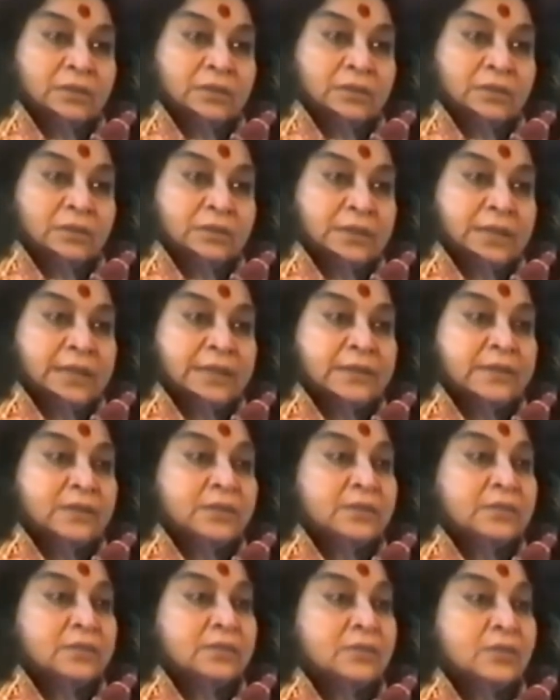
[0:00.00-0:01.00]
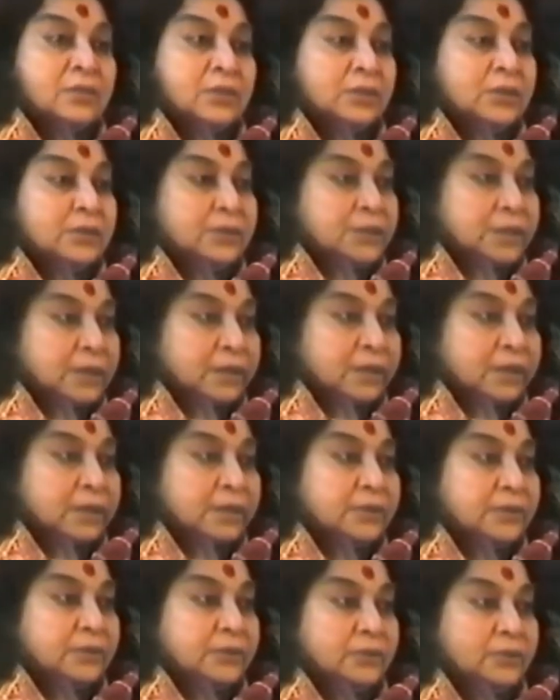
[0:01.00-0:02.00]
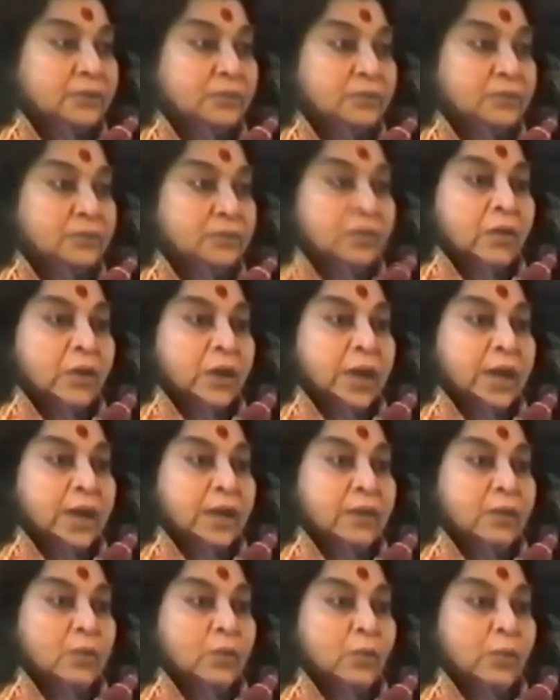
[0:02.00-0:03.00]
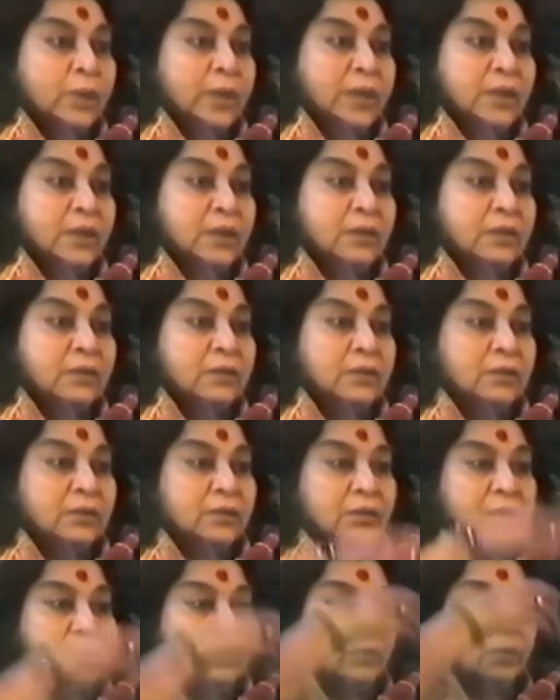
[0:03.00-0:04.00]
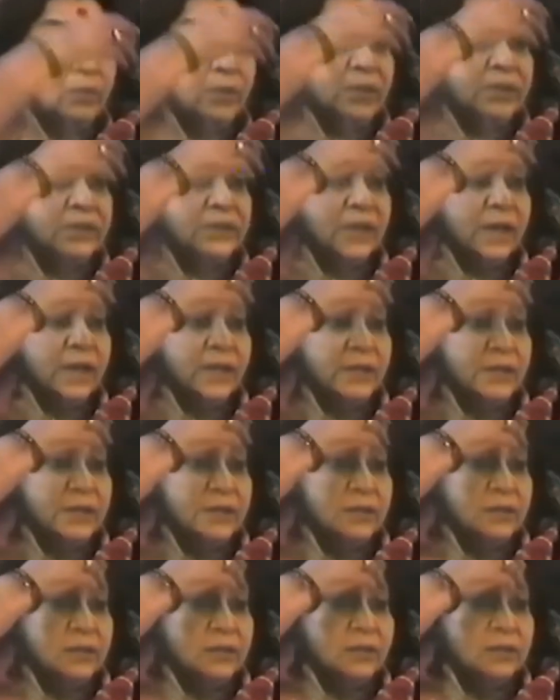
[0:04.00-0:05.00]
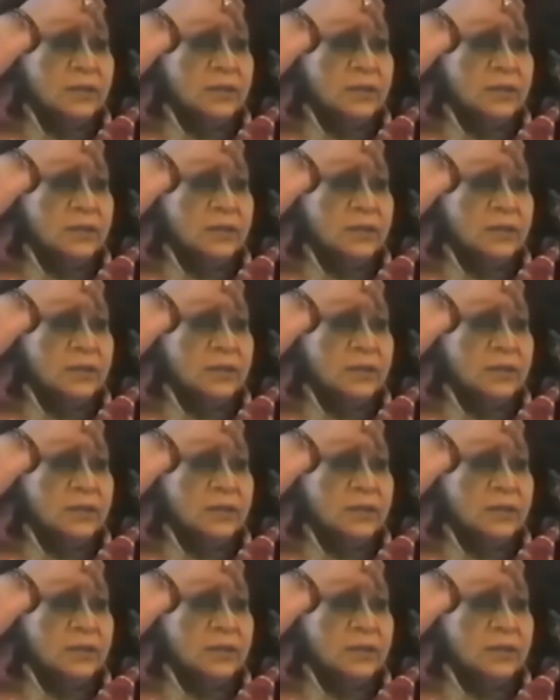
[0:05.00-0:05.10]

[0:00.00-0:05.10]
centers of the chakras. And when we start it